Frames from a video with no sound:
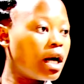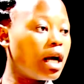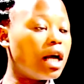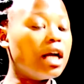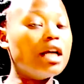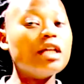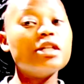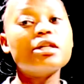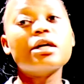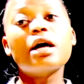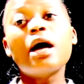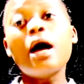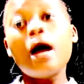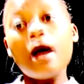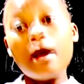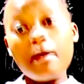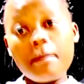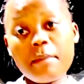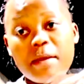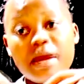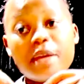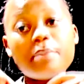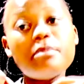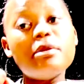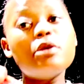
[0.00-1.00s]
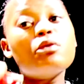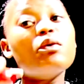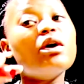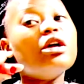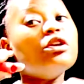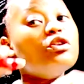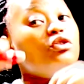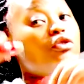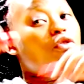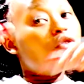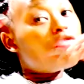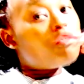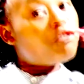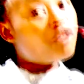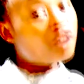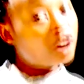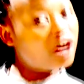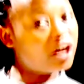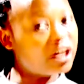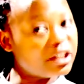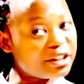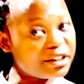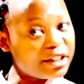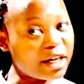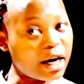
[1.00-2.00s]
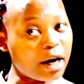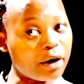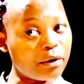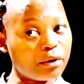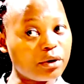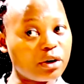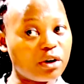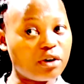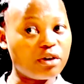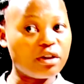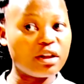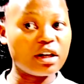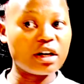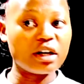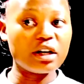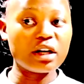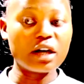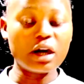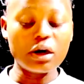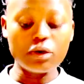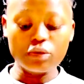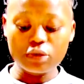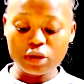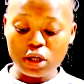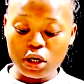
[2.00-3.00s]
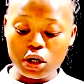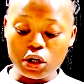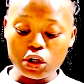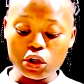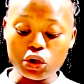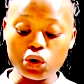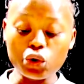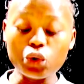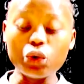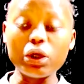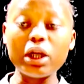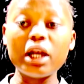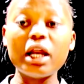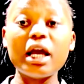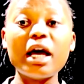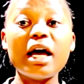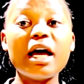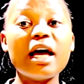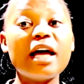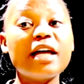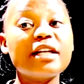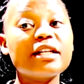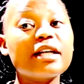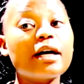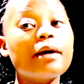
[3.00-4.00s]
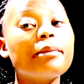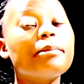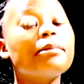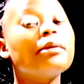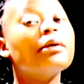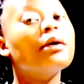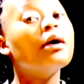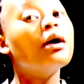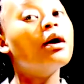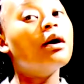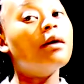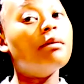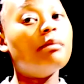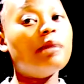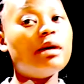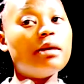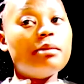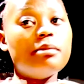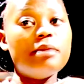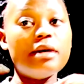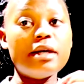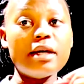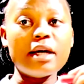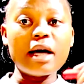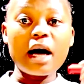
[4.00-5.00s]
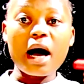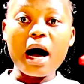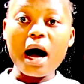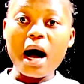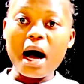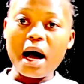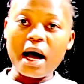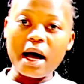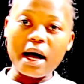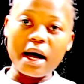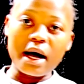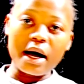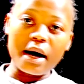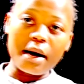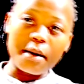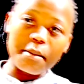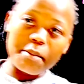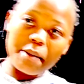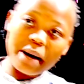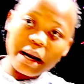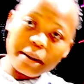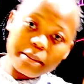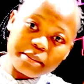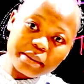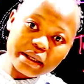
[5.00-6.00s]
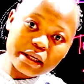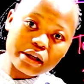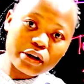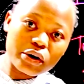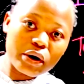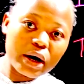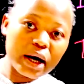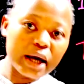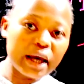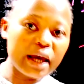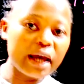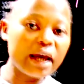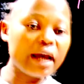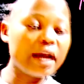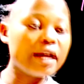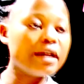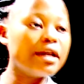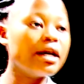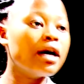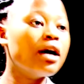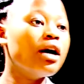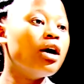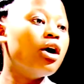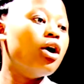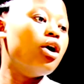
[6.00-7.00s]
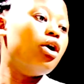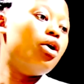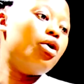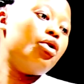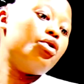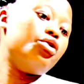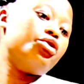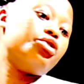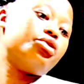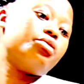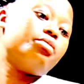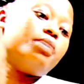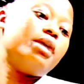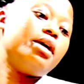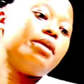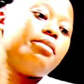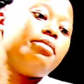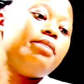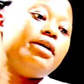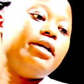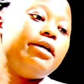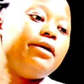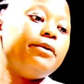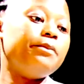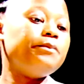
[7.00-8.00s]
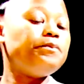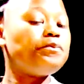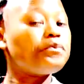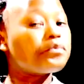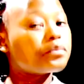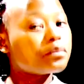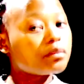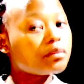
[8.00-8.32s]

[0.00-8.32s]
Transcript: And maybe when you fall down on the ground, you will end up maybe bumping your head, or maybe